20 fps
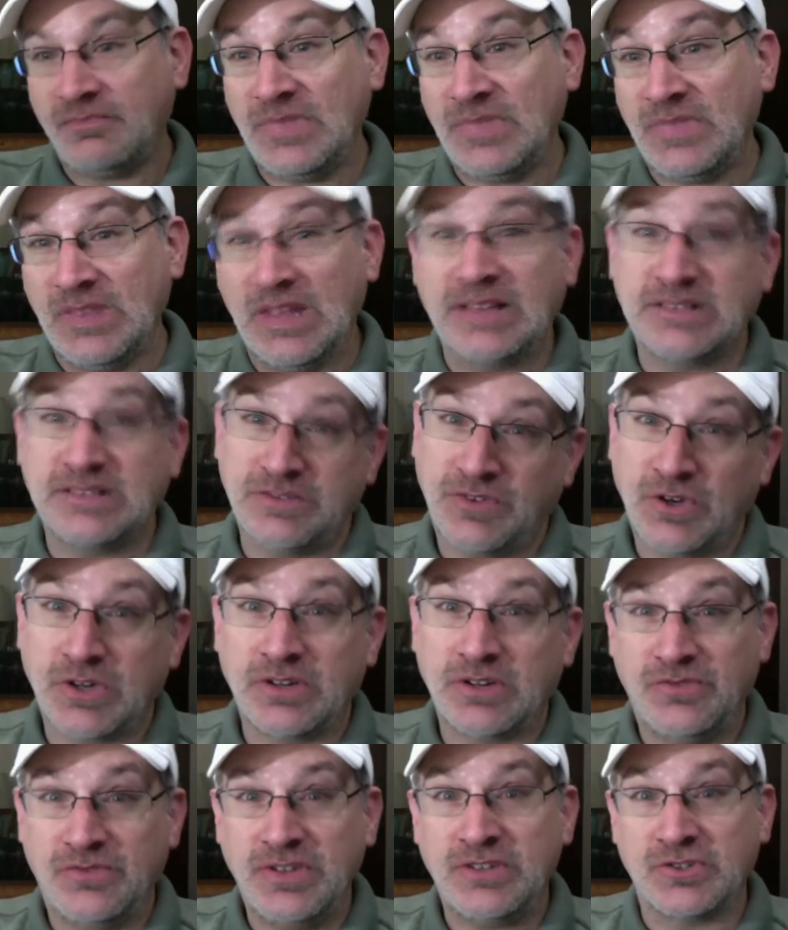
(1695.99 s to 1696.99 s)
that's a very
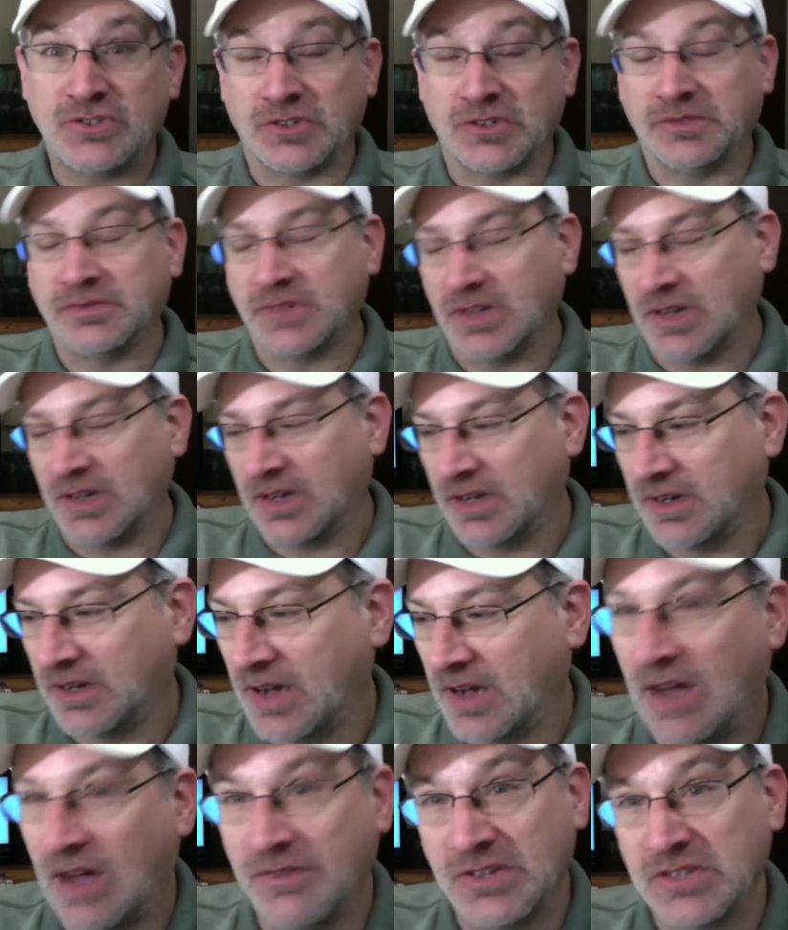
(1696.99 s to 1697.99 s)
good feature, uh,
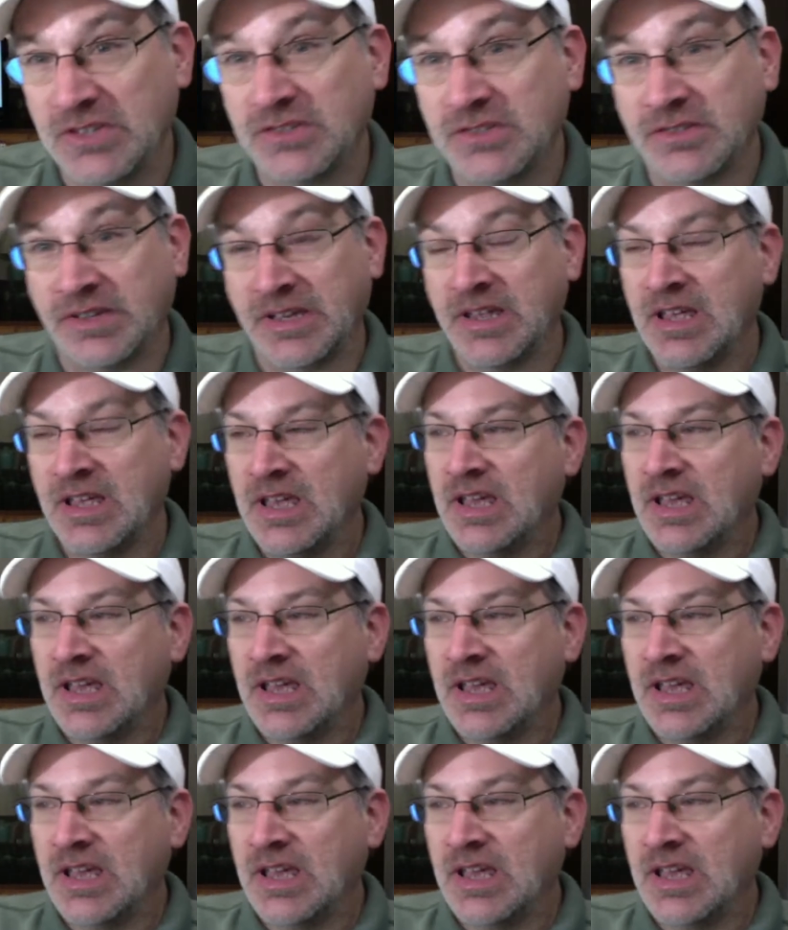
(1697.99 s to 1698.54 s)
obviously.